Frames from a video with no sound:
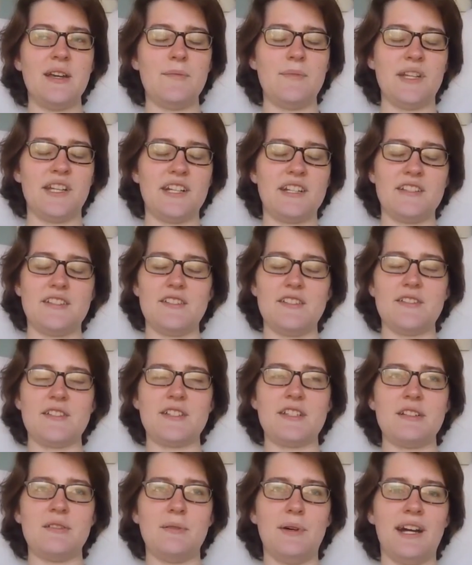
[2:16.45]

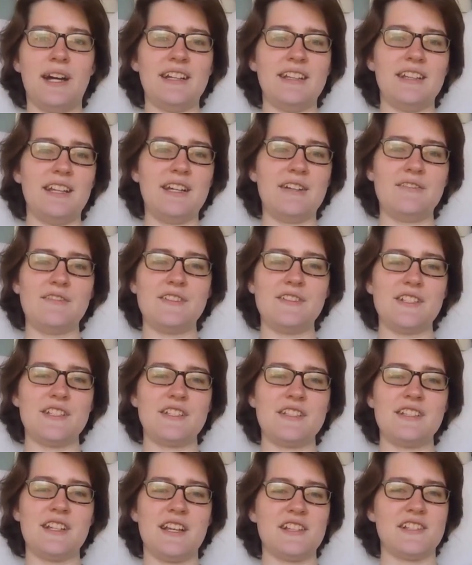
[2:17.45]
because wildlife
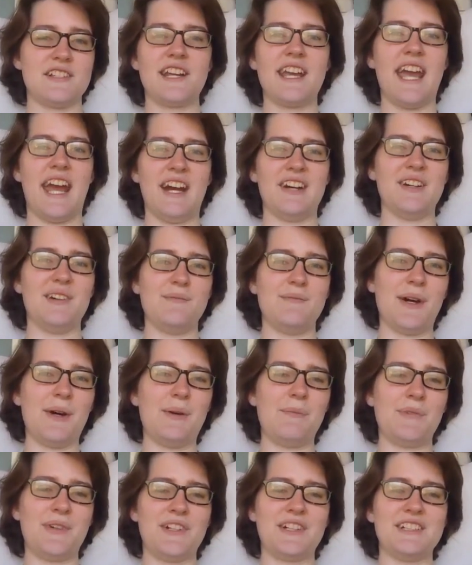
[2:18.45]
just doesn't care
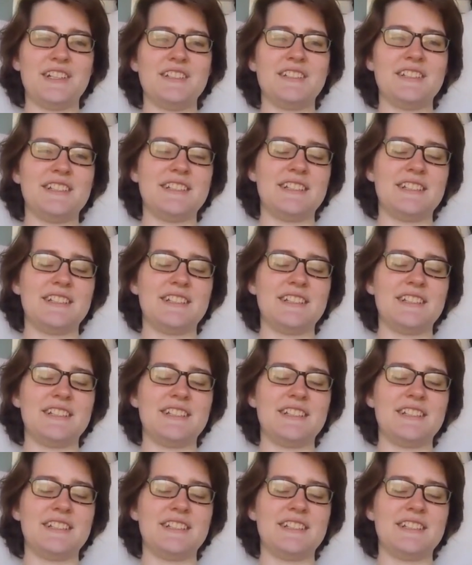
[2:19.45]
about borders.